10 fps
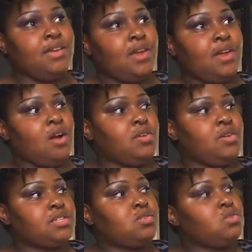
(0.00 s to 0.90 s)
you know,
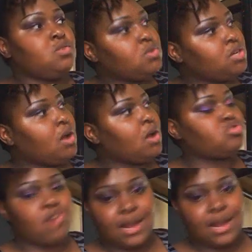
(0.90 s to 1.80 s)
it's cool to, you
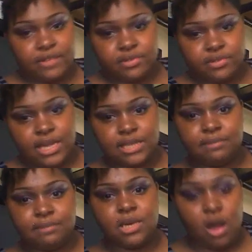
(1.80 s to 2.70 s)
know, try different
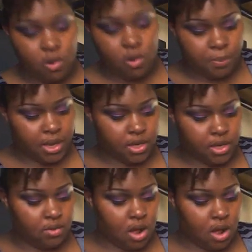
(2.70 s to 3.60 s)
things to be
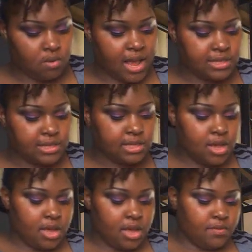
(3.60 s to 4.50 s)
open. You know, that's
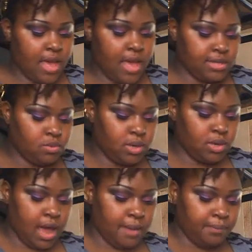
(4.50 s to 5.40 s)
that's
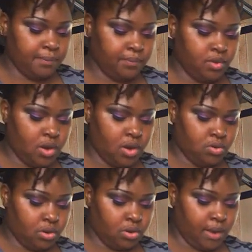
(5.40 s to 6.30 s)
what I'm, you know,
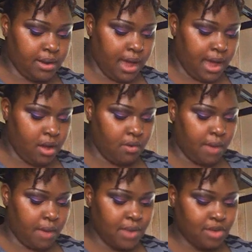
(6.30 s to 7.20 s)
doing right now.
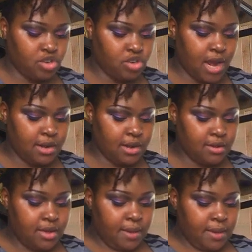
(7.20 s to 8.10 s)
I'm not trying
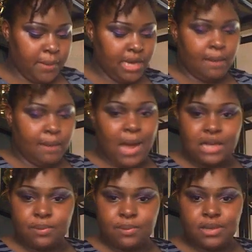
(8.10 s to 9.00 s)
to be in a
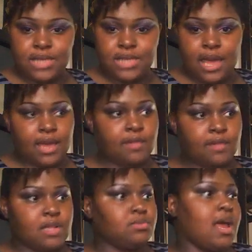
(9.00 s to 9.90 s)
box per se.
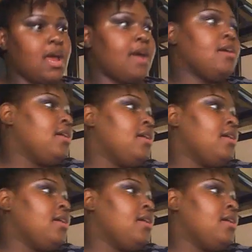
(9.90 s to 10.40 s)
That's what I